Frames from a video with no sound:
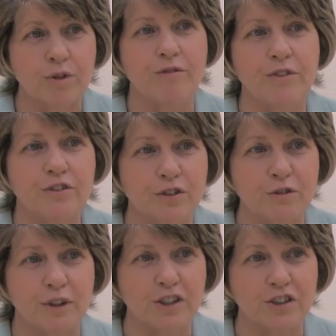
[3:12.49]
driven to
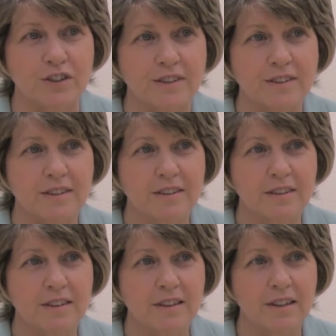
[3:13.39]
creches.
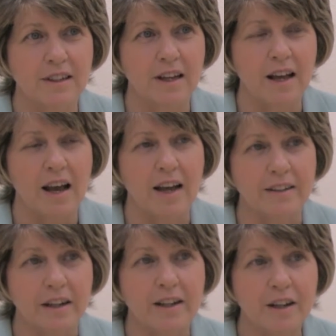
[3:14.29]

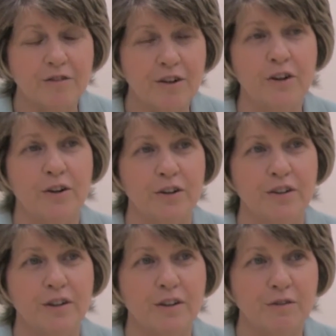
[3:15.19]
And I have
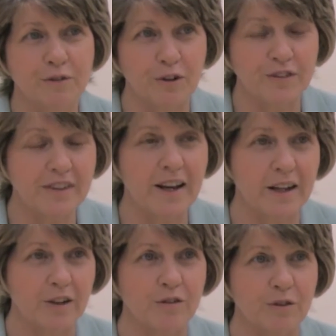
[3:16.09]
heard
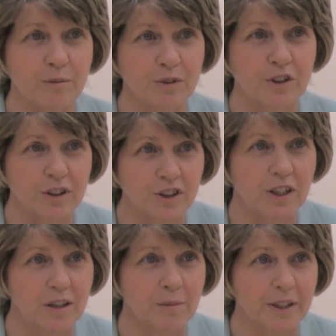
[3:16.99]
firsthand from a
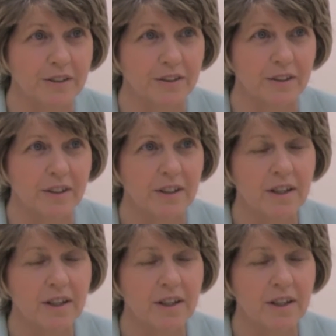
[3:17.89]
childminder